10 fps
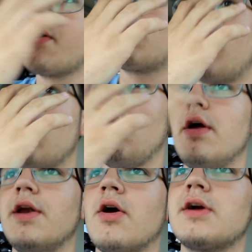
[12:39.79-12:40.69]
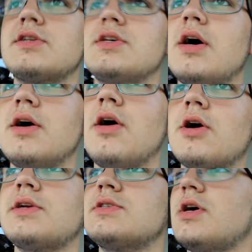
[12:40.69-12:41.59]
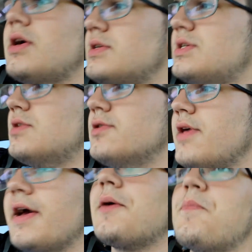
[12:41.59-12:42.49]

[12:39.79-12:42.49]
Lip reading: where I want in Arkansas until like